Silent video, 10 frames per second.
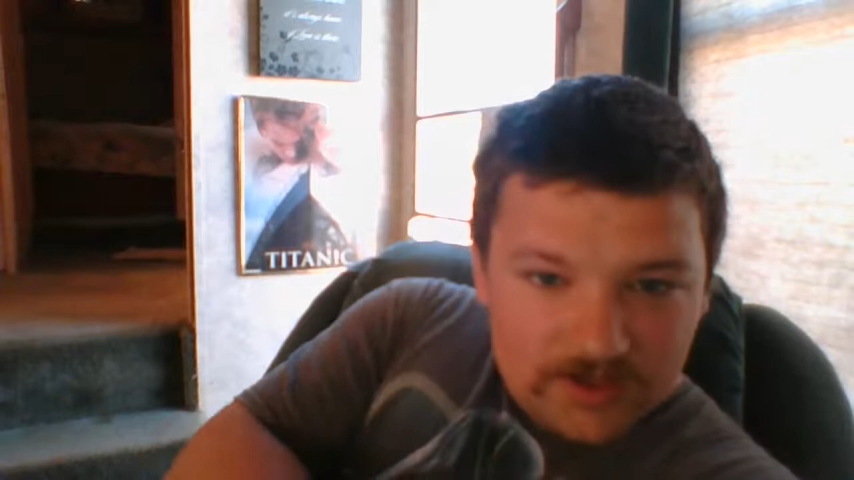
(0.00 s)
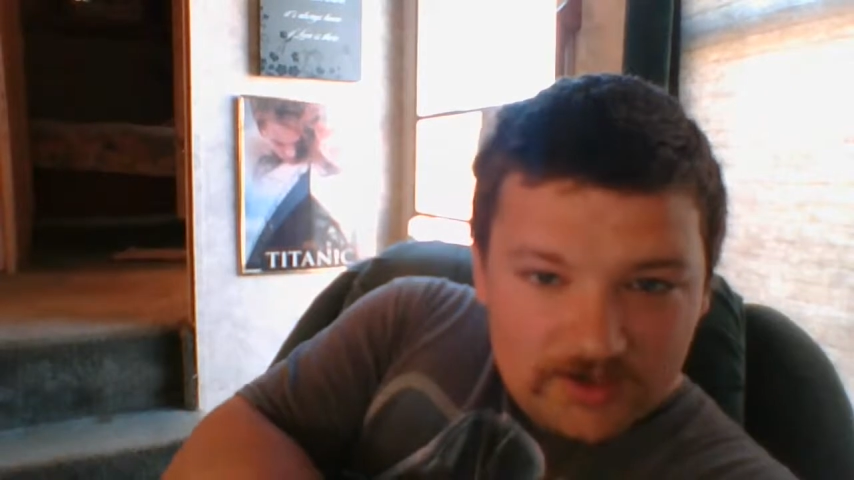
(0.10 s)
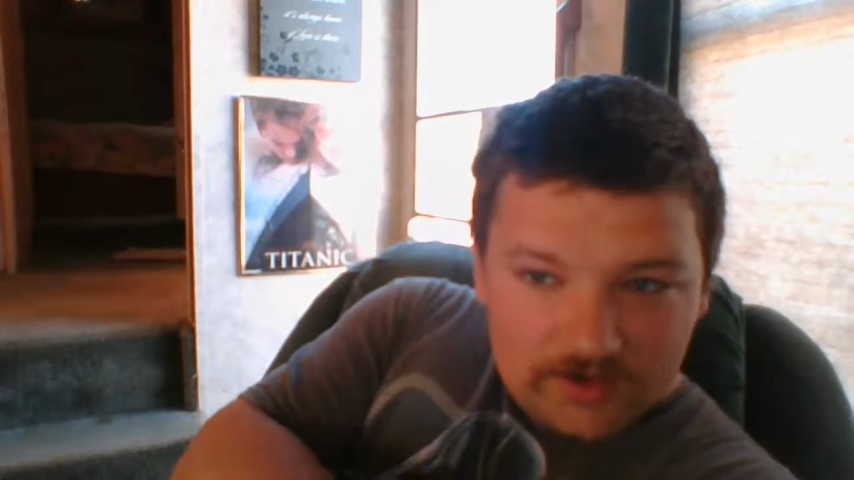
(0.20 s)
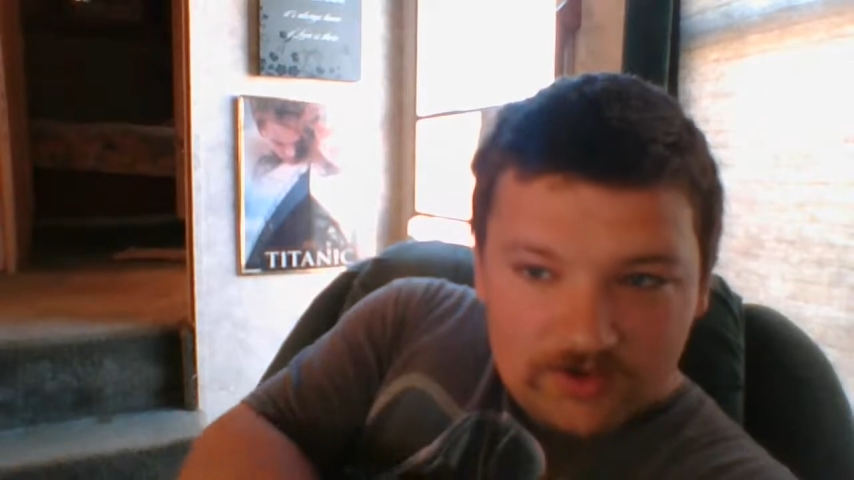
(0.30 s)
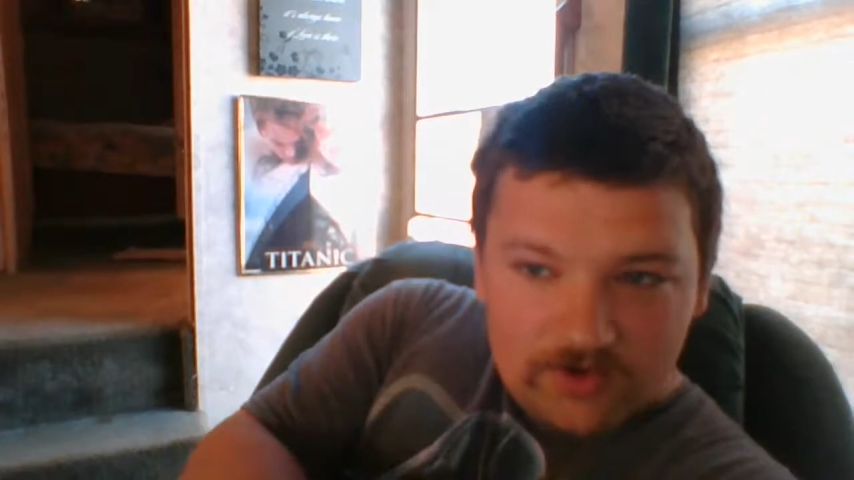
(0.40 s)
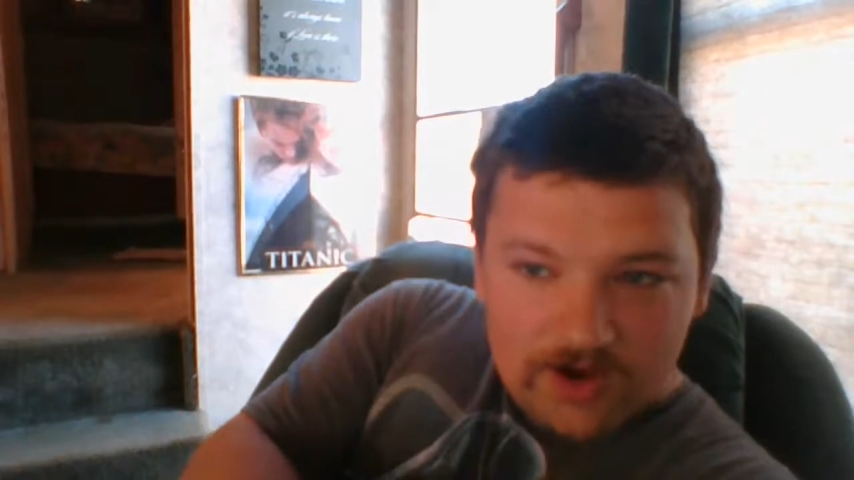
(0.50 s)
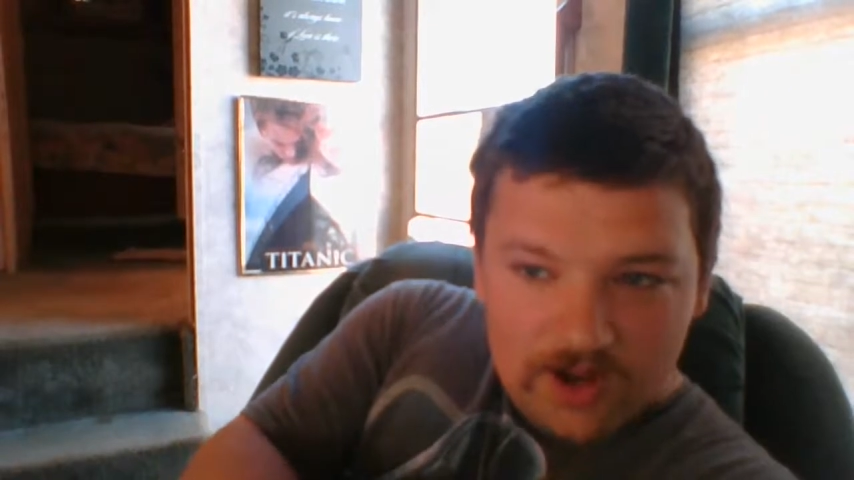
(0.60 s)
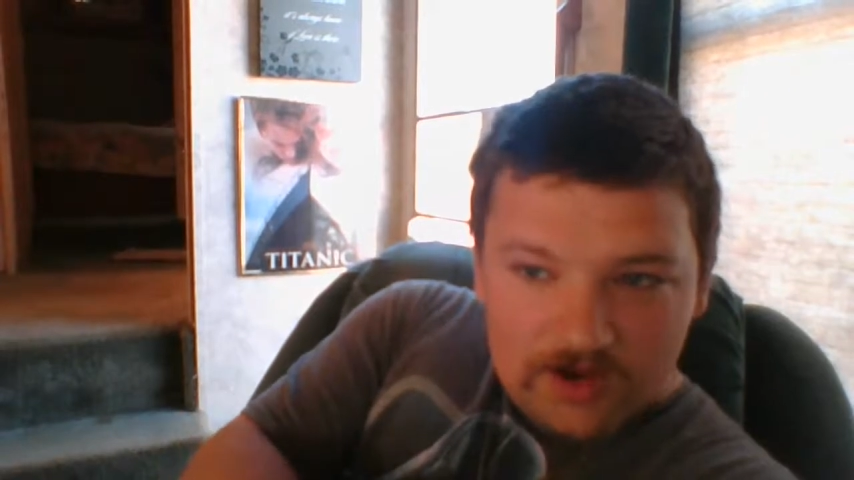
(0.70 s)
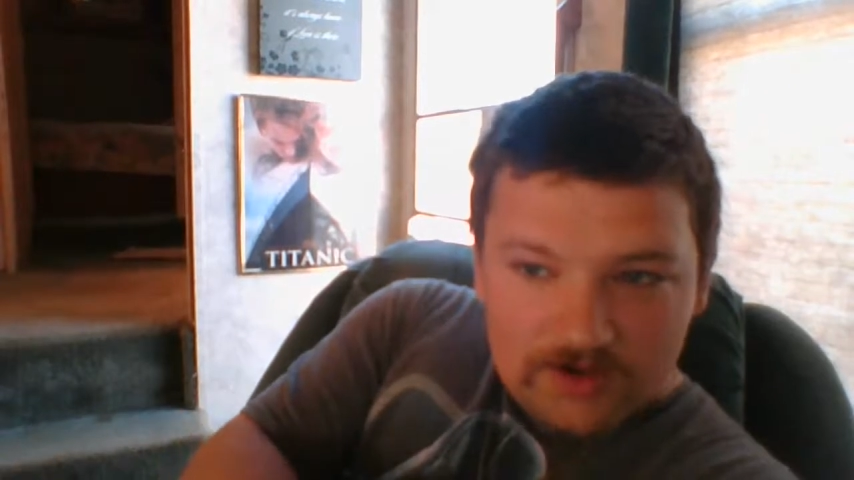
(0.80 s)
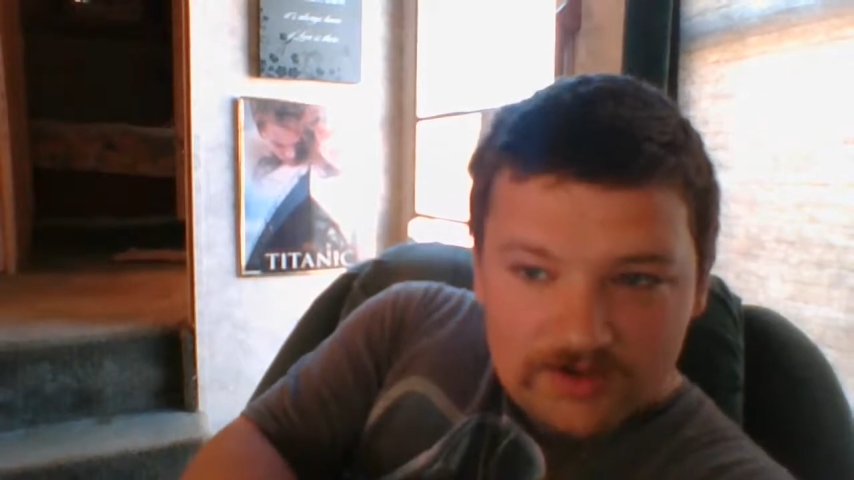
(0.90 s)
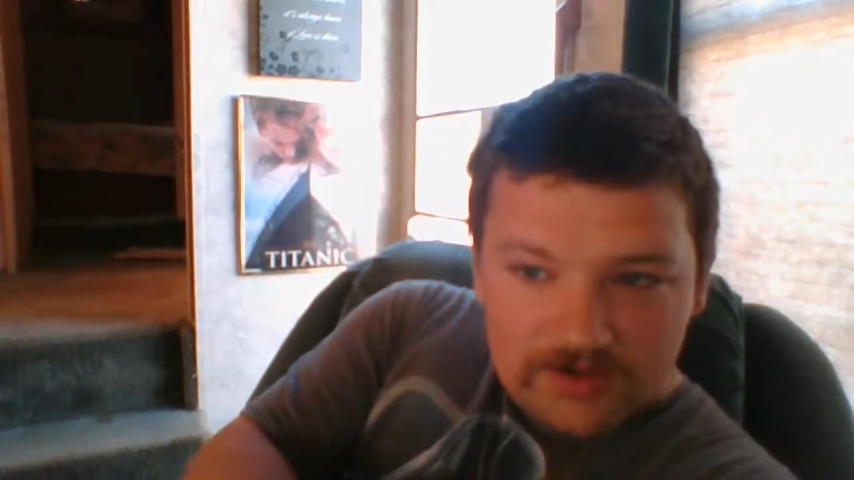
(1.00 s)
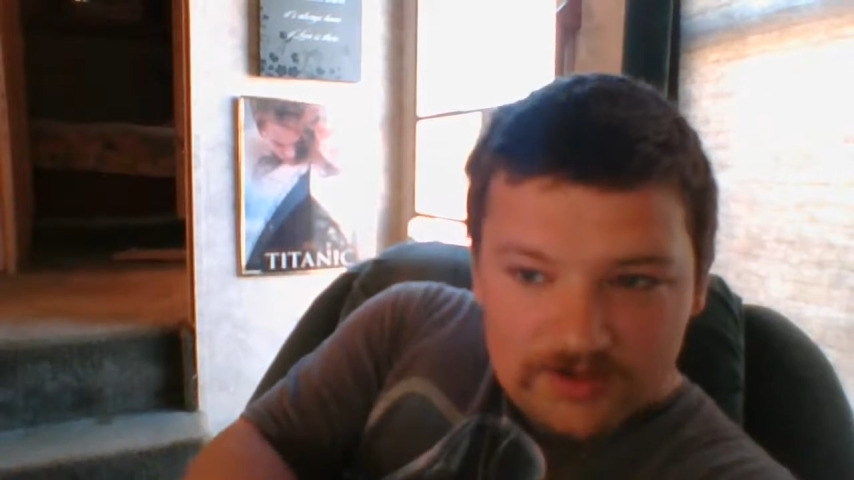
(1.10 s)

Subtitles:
Killer Croc,